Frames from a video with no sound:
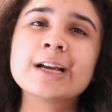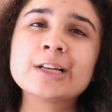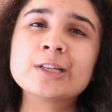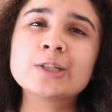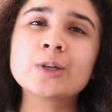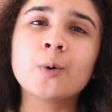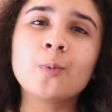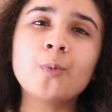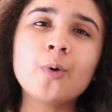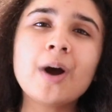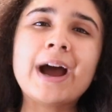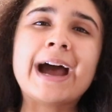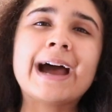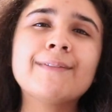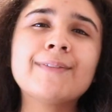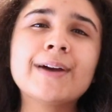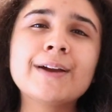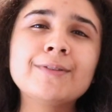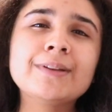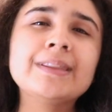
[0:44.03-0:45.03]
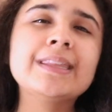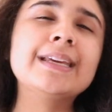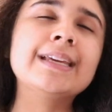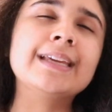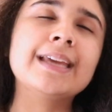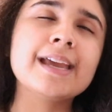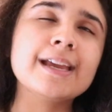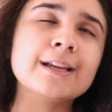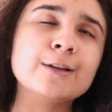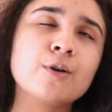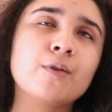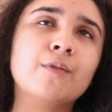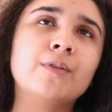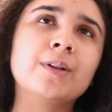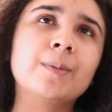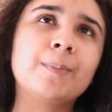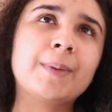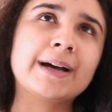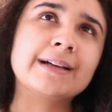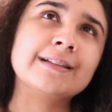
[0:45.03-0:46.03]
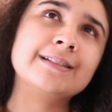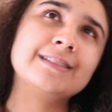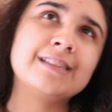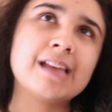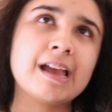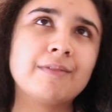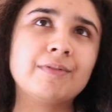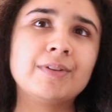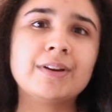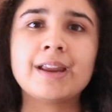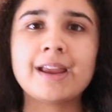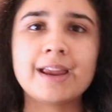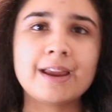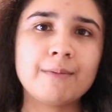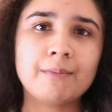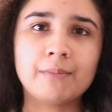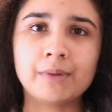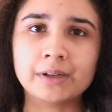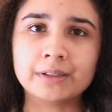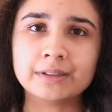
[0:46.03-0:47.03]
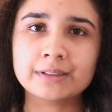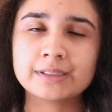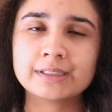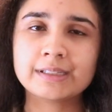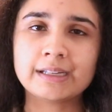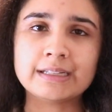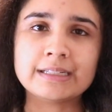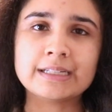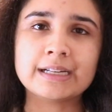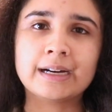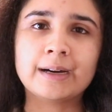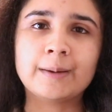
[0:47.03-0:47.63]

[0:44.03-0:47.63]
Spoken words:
So what have I really gained over the past 7-8 months? And